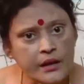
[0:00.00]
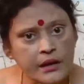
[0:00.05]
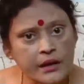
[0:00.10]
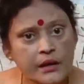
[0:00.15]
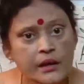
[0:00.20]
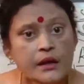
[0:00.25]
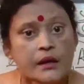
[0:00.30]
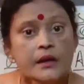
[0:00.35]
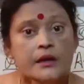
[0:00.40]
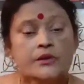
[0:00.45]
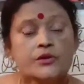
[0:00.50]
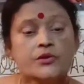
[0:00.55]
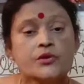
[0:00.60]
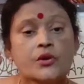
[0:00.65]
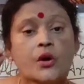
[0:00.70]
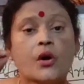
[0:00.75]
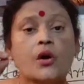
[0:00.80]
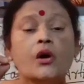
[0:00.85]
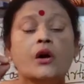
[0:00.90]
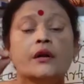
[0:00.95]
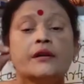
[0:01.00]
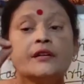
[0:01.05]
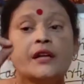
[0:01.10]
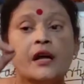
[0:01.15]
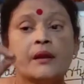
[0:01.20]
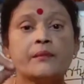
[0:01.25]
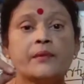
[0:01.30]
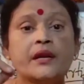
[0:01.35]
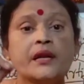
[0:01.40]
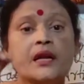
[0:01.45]
So turmeric,
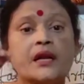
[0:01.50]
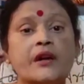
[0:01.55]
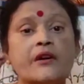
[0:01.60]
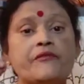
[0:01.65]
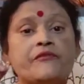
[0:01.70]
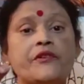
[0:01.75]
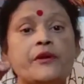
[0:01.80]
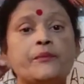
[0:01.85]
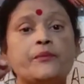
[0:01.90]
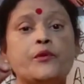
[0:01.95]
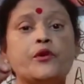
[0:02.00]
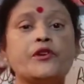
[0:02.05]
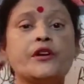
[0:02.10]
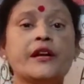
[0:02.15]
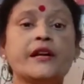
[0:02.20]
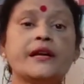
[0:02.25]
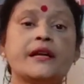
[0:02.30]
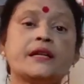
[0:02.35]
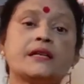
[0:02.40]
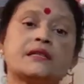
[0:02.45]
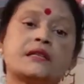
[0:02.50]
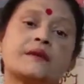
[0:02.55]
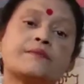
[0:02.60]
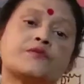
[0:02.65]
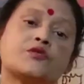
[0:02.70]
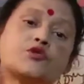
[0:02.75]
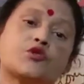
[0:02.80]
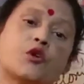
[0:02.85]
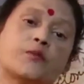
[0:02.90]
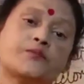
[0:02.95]
if we put it in some soap
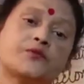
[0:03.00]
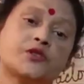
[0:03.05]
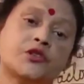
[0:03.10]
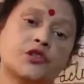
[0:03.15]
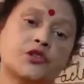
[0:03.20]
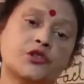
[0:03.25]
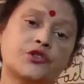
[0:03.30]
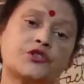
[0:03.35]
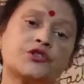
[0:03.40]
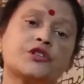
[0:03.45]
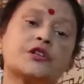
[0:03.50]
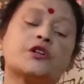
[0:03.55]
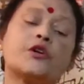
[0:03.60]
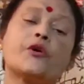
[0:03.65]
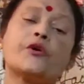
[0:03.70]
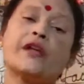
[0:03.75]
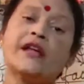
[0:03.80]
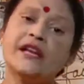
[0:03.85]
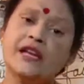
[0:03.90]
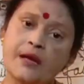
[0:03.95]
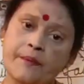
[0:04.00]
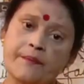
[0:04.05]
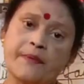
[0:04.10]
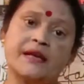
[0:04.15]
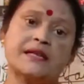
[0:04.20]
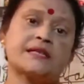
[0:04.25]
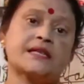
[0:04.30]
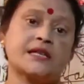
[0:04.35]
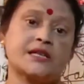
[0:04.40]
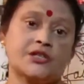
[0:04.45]
solution or any basic
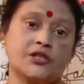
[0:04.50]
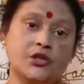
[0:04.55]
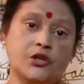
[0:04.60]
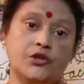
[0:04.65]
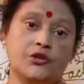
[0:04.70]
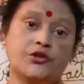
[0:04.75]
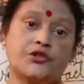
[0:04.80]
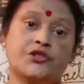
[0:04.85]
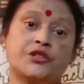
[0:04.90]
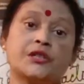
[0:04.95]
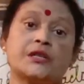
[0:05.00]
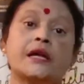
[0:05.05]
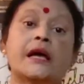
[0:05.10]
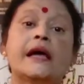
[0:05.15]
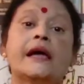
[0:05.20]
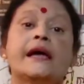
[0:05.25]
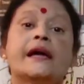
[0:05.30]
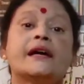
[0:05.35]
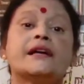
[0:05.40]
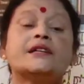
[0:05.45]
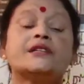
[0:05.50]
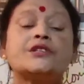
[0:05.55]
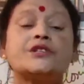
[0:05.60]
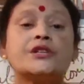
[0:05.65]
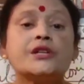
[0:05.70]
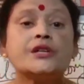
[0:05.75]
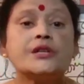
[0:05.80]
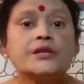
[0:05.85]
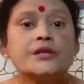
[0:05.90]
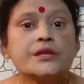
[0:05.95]
solution, it
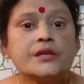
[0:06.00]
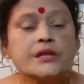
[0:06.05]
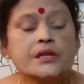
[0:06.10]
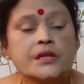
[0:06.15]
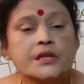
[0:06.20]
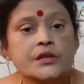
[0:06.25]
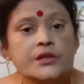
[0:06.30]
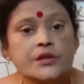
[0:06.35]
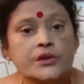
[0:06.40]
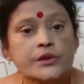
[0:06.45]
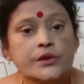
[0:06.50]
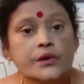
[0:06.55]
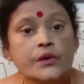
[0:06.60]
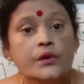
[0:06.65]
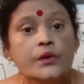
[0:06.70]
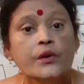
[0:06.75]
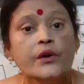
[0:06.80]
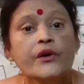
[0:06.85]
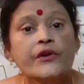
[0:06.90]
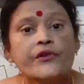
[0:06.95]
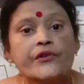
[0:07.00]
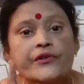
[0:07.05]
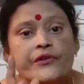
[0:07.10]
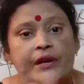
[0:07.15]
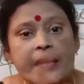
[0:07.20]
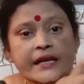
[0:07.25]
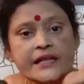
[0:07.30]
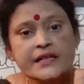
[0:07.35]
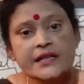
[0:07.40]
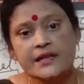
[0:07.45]
changes to red
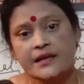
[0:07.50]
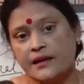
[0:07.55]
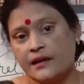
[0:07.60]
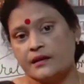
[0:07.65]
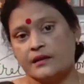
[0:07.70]
color,